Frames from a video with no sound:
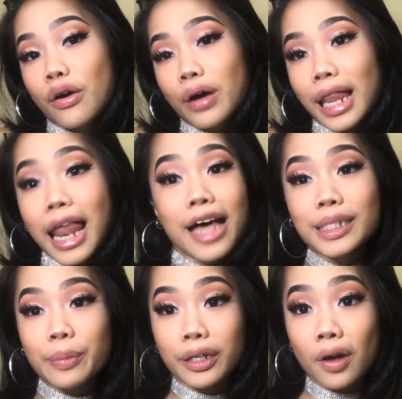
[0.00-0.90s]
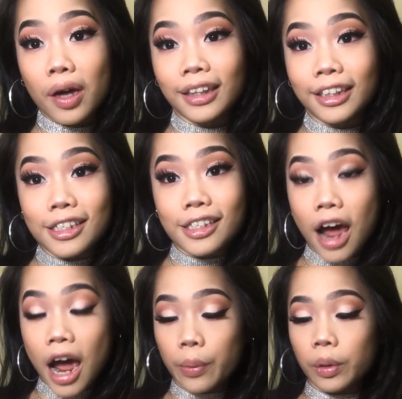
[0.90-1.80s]
last but not least,
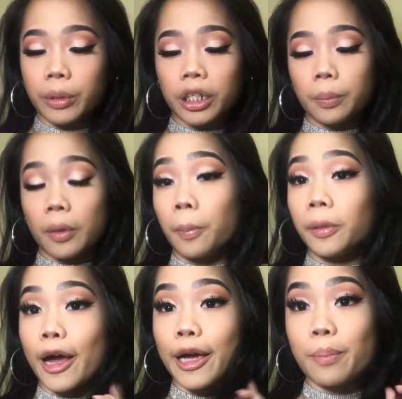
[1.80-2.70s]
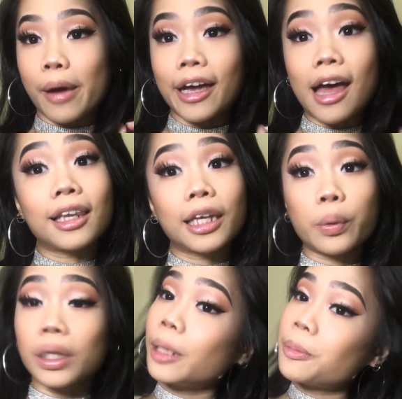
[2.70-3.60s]
I will be applying my
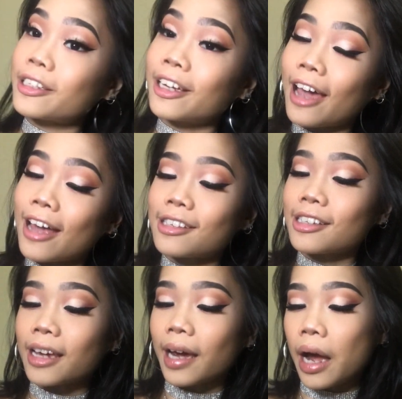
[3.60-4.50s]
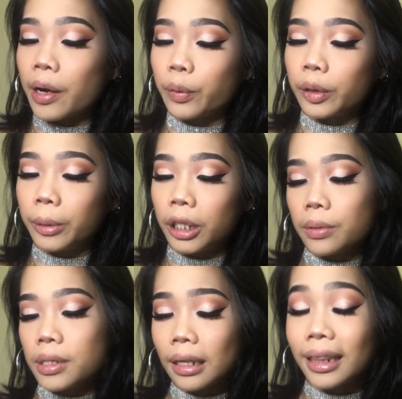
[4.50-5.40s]
liquid lipstick, and today I will be
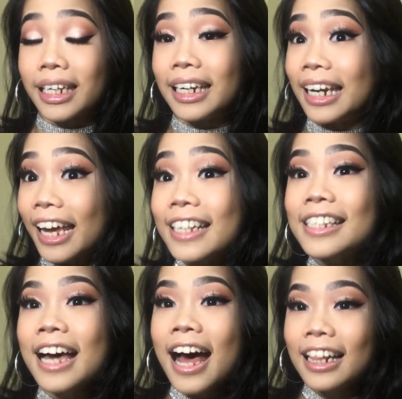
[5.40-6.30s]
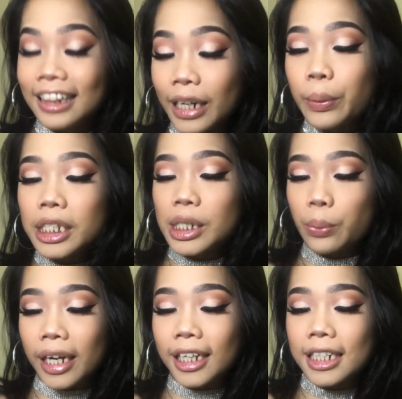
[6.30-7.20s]
using the NYX Liquid
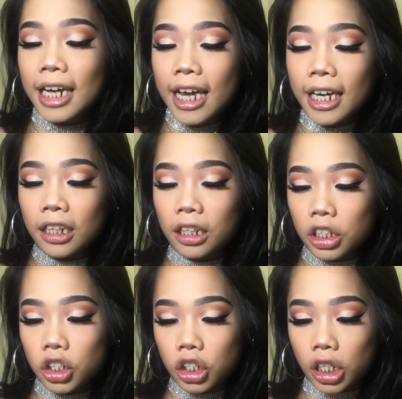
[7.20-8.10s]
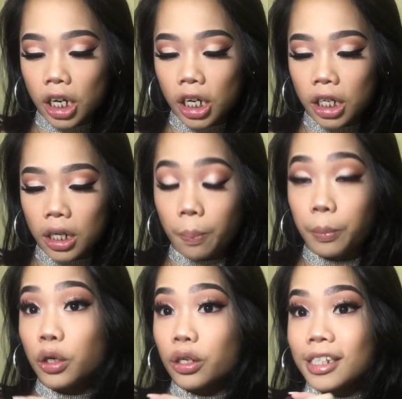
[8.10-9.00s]
Suede in the shade
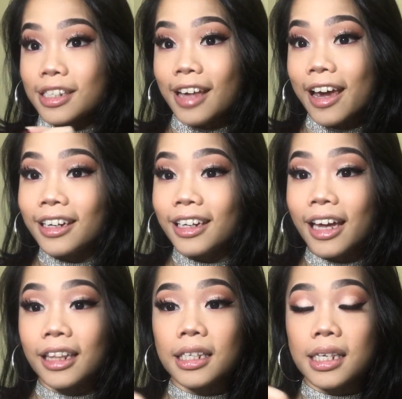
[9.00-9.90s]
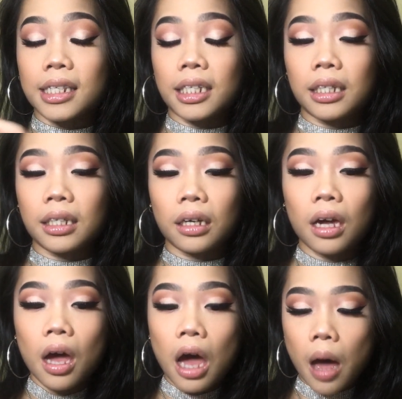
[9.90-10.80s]
Pure Society, and this is the
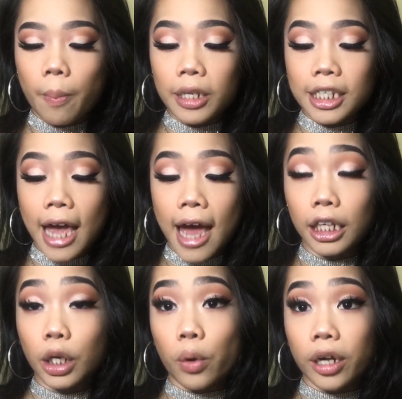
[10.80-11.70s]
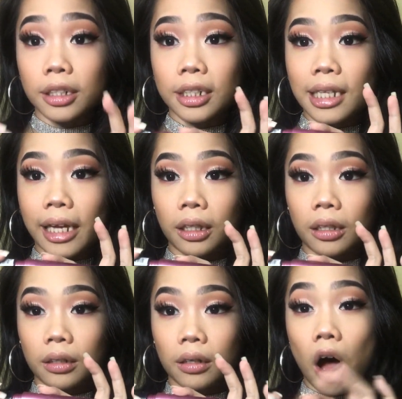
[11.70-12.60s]
metallic one. It's like
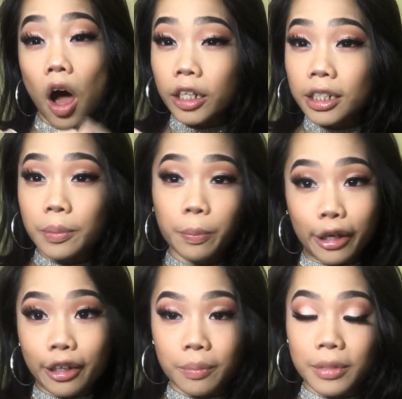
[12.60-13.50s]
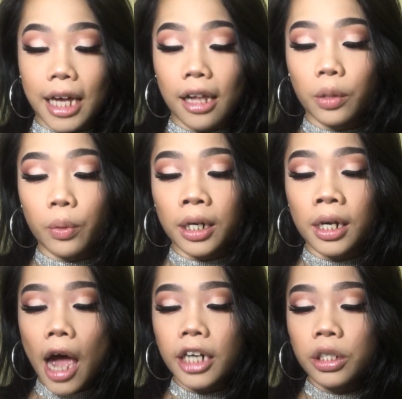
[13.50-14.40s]
the hot pink metallic
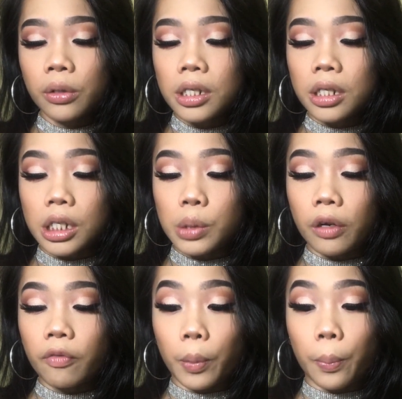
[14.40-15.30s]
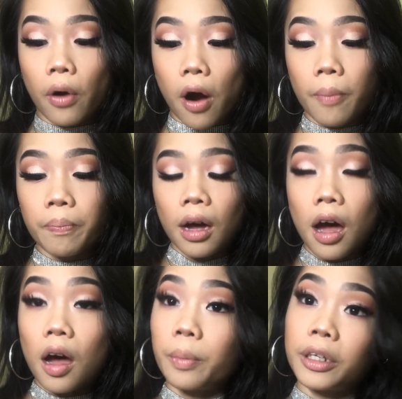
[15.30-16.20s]
one. I chose this one for prom
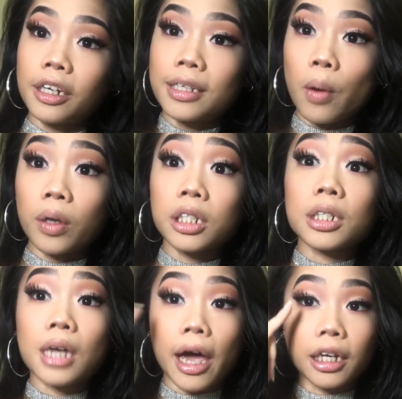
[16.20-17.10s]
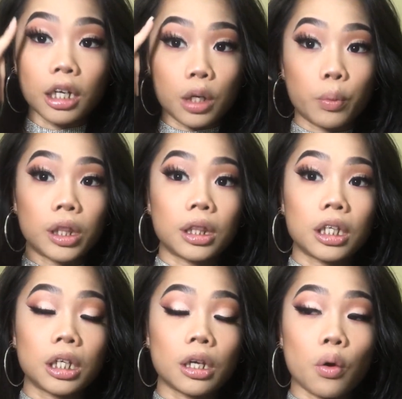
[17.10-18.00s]
because I wanted to tie it in with
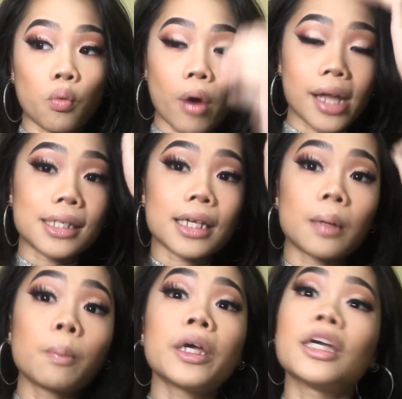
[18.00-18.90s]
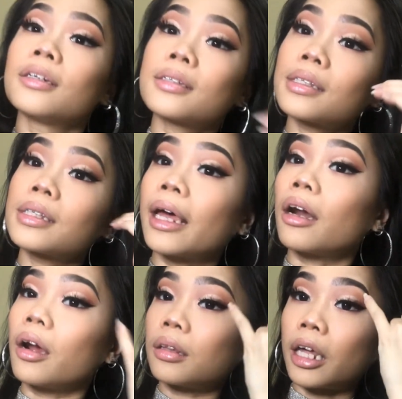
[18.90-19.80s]
the reds and pinks that
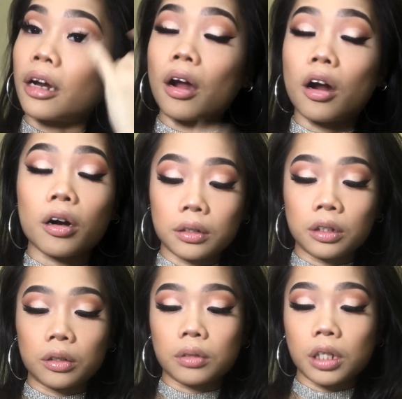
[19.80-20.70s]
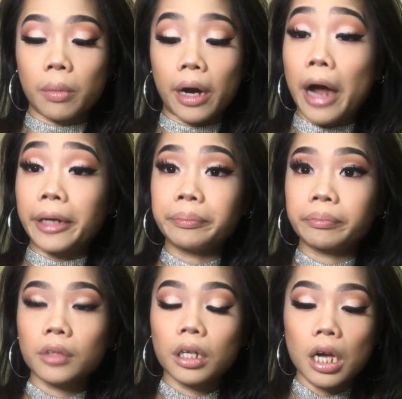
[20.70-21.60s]
are you know, in my eye.
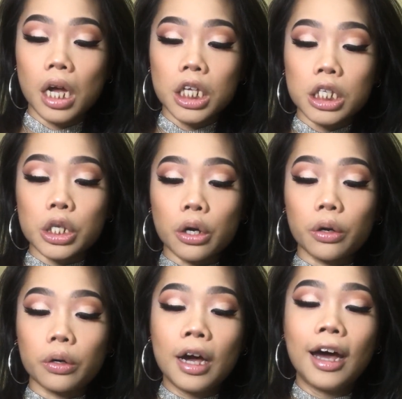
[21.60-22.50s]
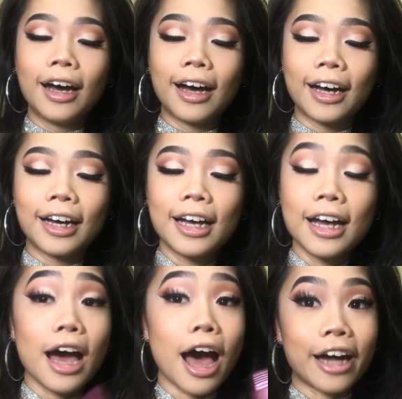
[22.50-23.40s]
So
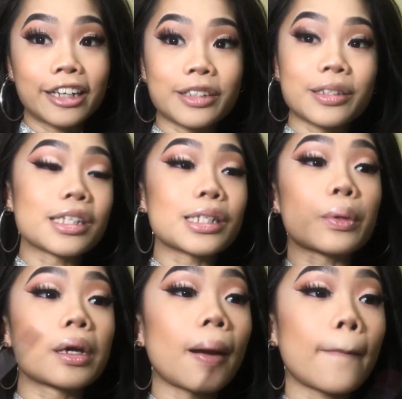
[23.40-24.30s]
I chose this one.